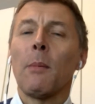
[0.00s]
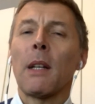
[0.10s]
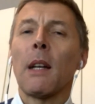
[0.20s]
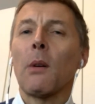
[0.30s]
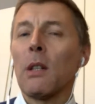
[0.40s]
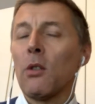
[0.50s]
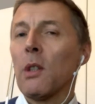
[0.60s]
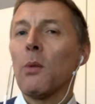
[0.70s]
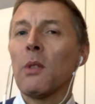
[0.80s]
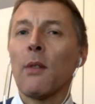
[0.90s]
but now
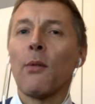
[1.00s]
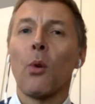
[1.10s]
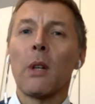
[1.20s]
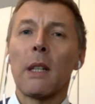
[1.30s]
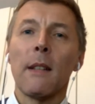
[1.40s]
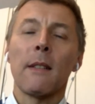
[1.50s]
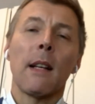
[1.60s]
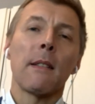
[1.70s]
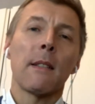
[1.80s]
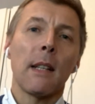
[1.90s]
introducing 4D
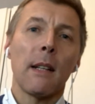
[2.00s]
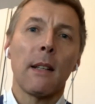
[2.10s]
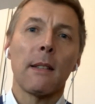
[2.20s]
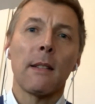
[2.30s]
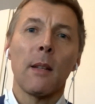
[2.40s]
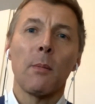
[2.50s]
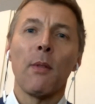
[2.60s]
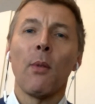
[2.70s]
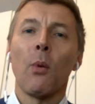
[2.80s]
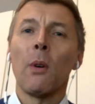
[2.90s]
sensing, as I said
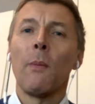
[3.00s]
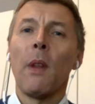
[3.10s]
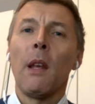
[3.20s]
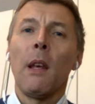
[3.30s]
before,